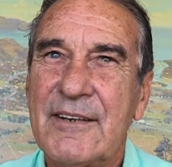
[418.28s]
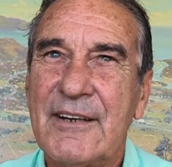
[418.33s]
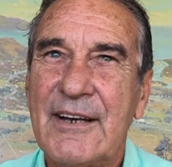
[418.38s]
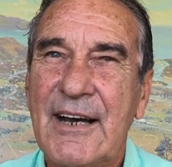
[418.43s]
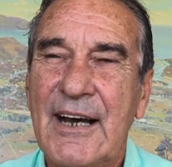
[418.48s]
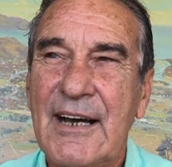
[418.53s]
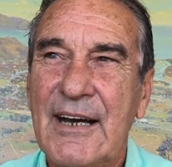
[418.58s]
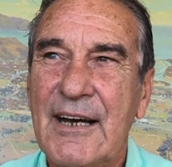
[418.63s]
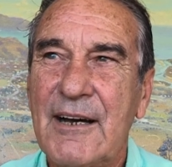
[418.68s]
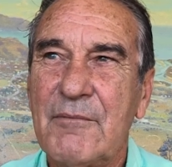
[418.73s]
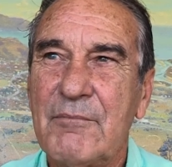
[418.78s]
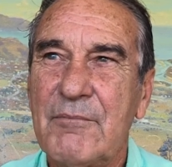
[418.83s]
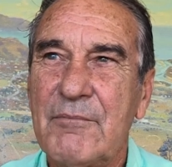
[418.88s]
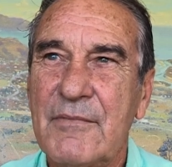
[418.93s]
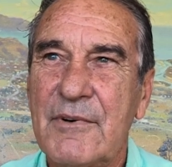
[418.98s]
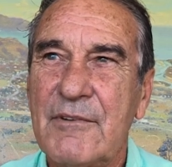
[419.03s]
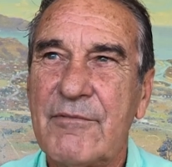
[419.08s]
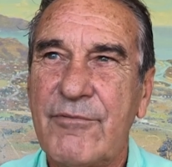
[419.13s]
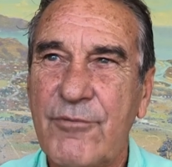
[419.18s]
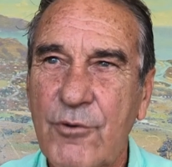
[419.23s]

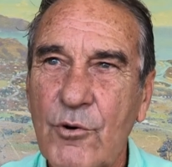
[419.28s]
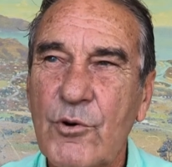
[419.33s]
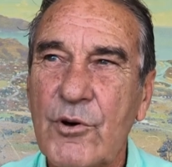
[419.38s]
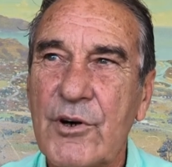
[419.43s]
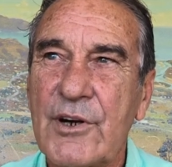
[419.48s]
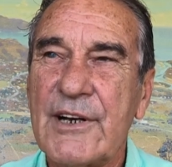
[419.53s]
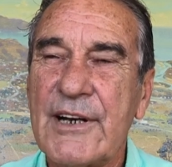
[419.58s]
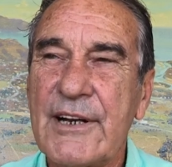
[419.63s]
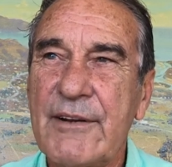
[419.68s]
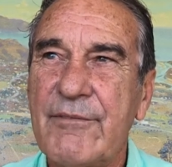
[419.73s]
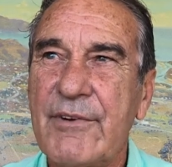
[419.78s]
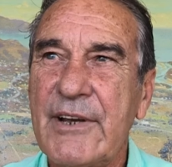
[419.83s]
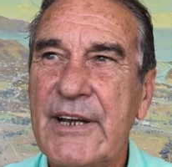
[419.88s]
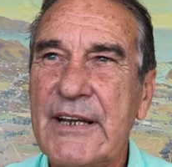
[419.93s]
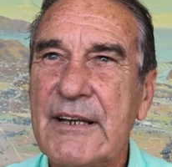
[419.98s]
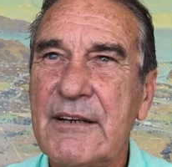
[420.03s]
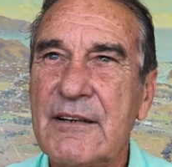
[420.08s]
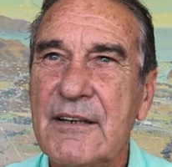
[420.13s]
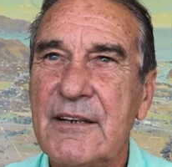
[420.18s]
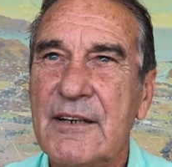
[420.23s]
um, for a
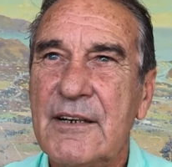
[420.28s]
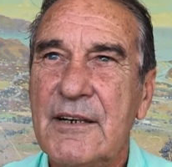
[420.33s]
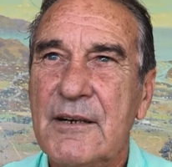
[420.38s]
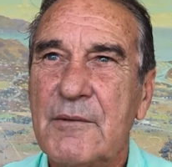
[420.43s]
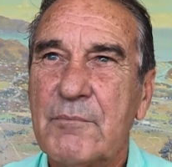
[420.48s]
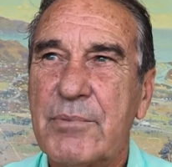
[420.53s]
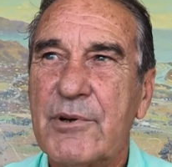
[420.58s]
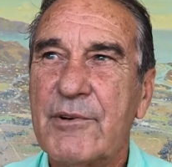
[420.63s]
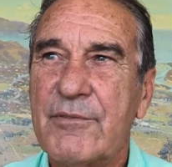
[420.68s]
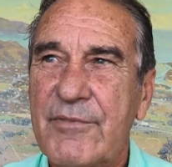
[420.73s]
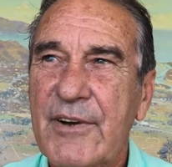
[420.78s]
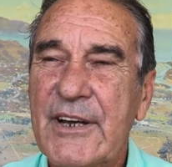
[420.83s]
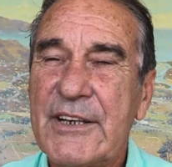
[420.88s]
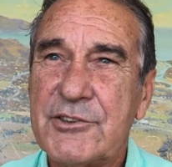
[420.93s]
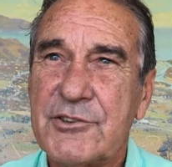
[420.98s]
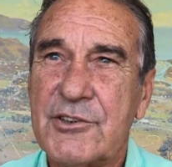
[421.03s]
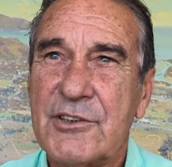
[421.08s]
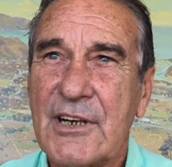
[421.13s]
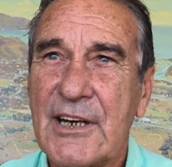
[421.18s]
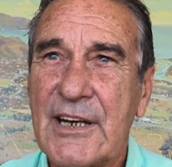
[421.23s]
living
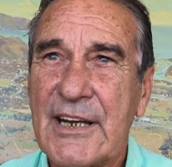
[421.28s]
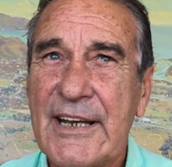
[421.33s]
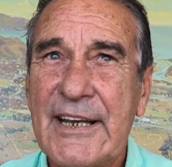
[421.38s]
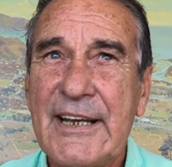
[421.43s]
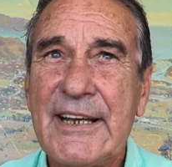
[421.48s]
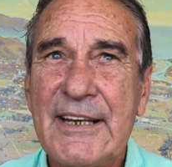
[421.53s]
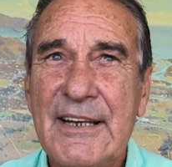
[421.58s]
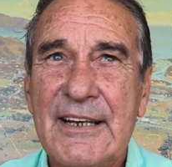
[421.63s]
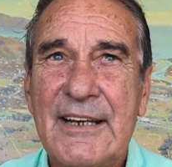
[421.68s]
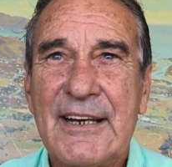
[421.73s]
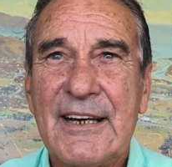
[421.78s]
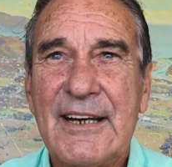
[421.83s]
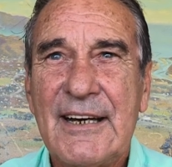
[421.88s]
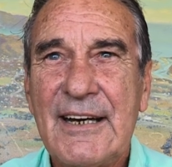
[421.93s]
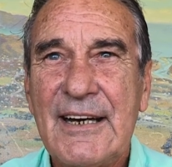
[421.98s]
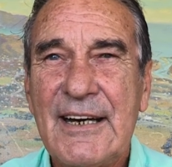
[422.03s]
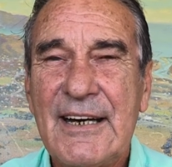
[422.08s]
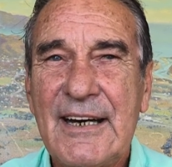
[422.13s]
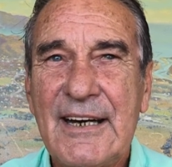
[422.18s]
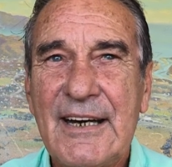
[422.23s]
professionally,
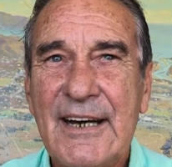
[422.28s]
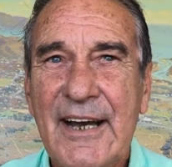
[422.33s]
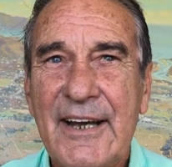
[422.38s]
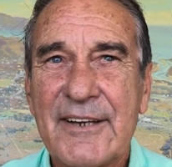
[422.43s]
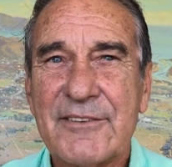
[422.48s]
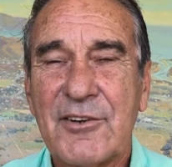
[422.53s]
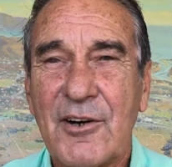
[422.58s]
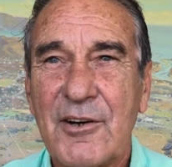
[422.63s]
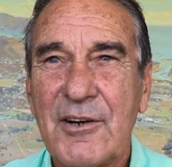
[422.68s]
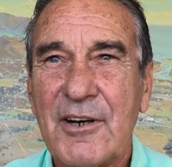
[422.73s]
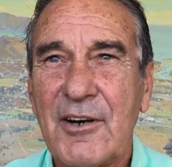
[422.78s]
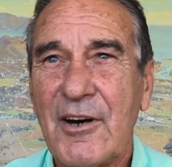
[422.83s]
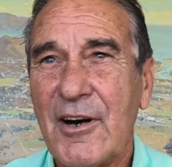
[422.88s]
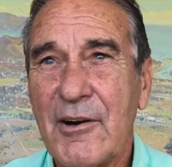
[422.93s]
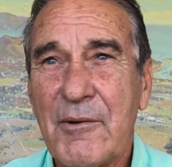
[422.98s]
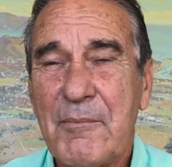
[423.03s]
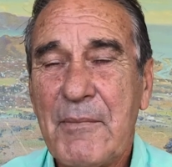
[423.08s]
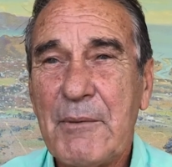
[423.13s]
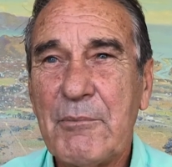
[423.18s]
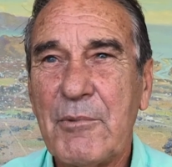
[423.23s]
uh, as I, I
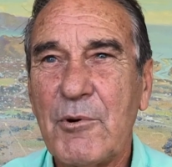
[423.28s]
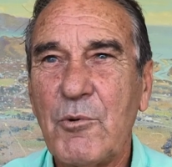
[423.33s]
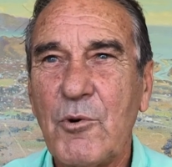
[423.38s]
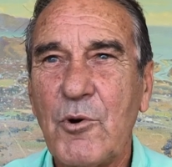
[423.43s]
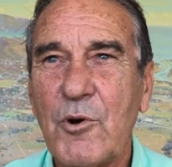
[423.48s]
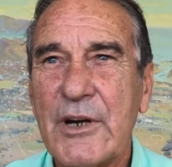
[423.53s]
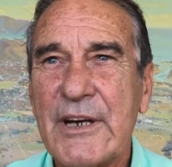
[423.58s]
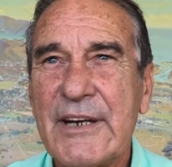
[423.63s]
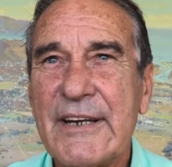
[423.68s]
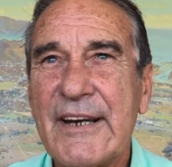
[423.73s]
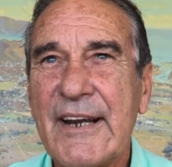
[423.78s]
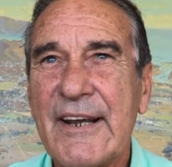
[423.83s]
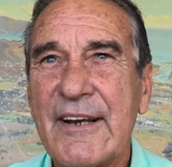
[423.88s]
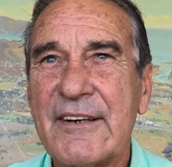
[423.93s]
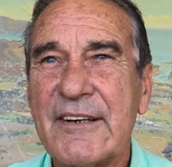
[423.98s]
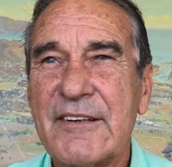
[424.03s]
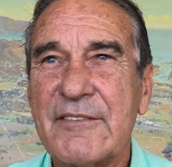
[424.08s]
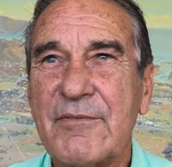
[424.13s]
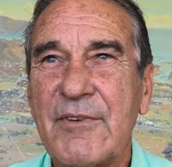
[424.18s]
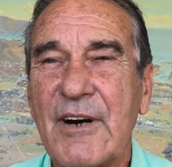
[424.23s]
remember walking
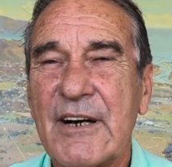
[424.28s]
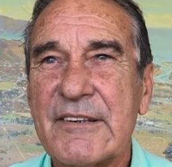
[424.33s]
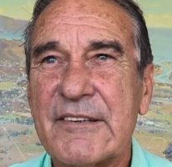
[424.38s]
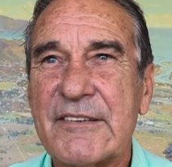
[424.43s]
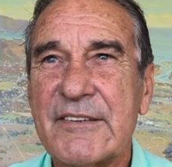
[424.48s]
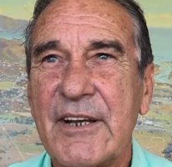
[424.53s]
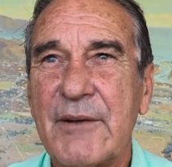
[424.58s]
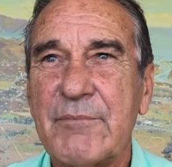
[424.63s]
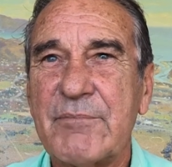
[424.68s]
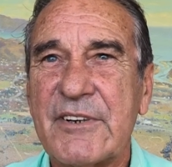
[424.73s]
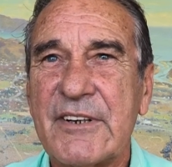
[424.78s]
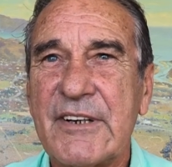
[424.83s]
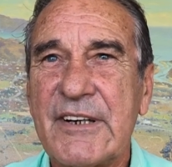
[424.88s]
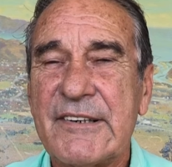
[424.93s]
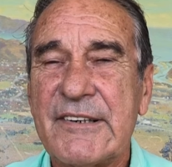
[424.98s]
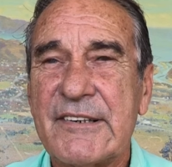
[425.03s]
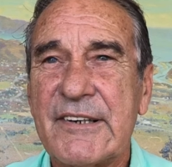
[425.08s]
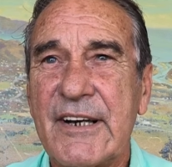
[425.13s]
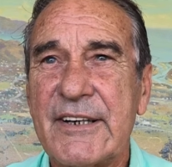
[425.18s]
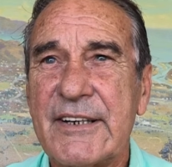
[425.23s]
down his front steps
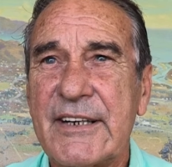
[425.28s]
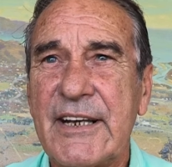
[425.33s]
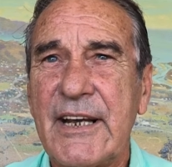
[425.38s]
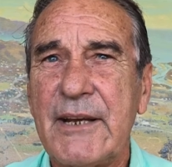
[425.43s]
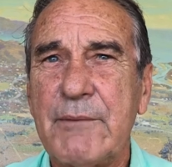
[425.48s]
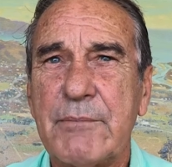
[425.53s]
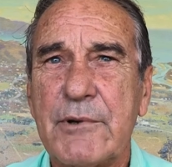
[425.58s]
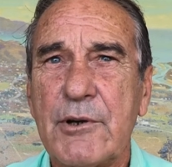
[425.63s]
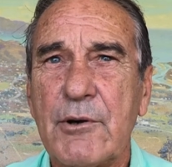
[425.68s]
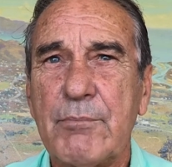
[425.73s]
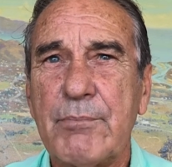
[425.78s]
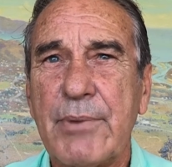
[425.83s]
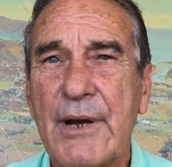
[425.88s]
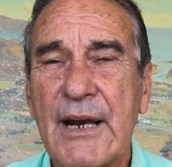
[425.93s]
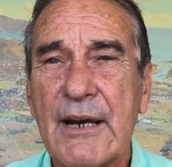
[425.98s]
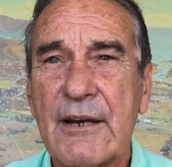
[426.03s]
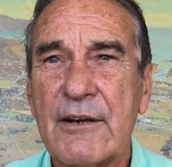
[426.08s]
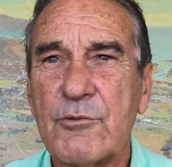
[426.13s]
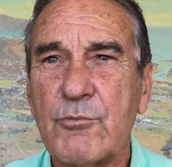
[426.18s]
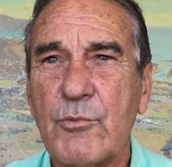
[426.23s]
said, Keep your
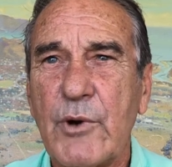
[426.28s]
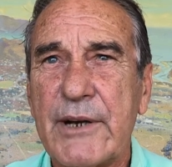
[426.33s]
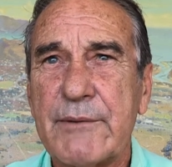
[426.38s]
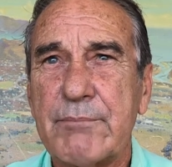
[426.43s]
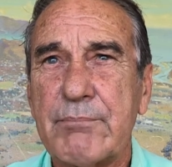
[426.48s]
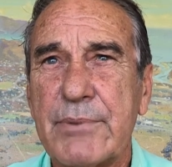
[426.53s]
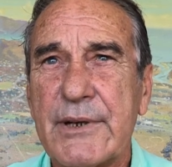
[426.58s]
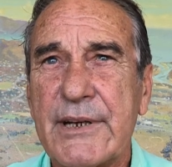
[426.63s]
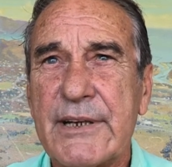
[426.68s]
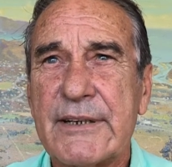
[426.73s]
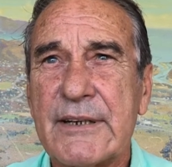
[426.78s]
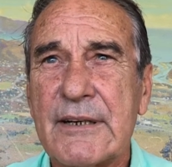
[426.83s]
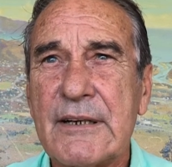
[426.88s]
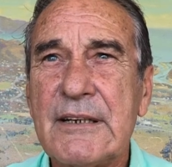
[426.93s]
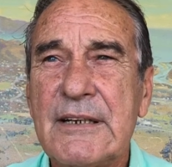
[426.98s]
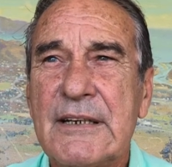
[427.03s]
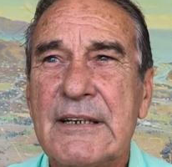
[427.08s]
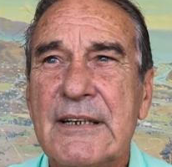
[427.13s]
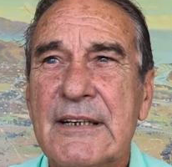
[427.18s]
palette wet, Peter.